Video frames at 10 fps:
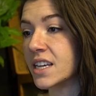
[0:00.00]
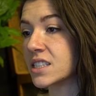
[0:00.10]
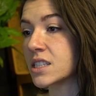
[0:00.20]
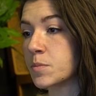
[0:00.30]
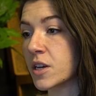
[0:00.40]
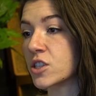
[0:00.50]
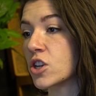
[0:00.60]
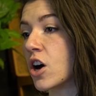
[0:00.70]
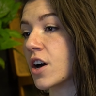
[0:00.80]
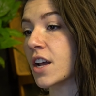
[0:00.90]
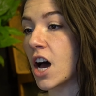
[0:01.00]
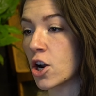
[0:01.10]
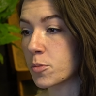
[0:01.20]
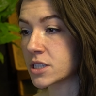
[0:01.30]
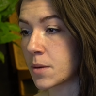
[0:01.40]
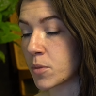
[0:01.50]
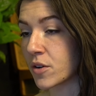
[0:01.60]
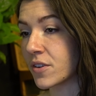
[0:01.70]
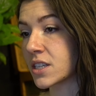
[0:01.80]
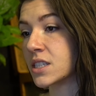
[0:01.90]
isn't built on 100%
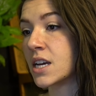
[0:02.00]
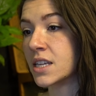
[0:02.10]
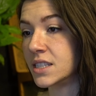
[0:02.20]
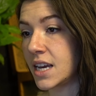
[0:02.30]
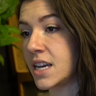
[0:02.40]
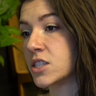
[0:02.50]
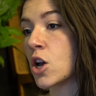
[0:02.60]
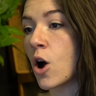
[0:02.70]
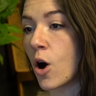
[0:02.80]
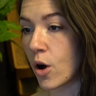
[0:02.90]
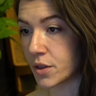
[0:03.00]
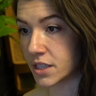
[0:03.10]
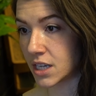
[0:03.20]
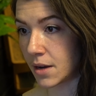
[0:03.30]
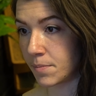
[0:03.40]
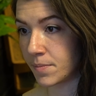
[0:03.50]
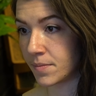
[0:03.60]
perfect days all the time.